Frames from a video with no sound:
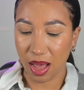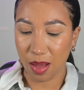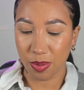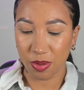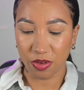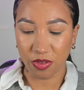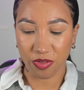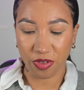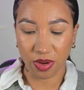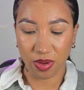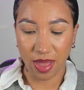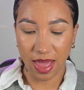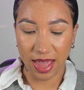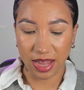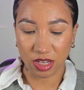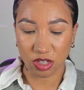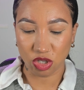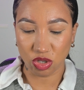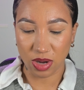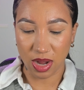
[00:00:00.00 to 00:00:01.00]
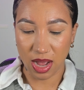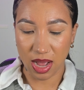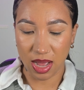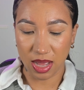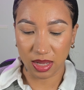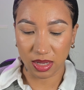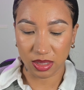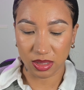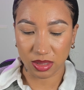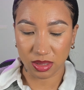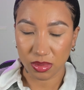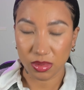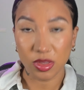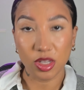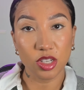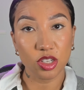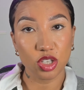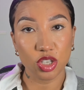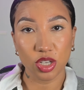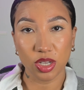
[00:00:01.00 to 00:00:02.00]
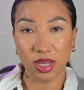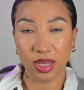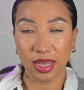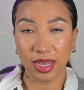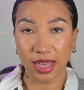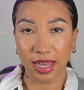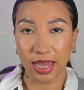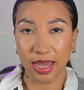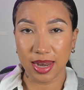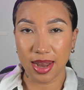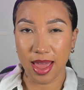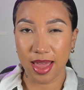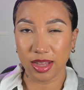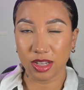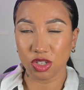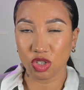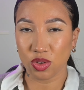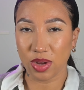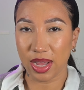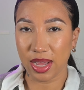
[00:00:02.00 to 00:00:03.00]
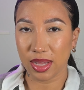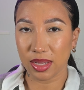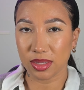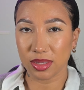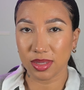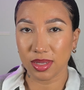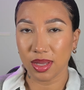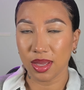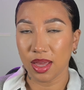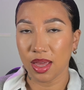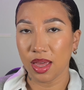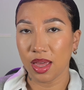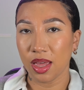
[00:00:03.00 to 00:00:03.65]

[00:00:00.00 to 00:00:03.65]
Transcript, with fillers: apple fruit extract, sugarcane extract,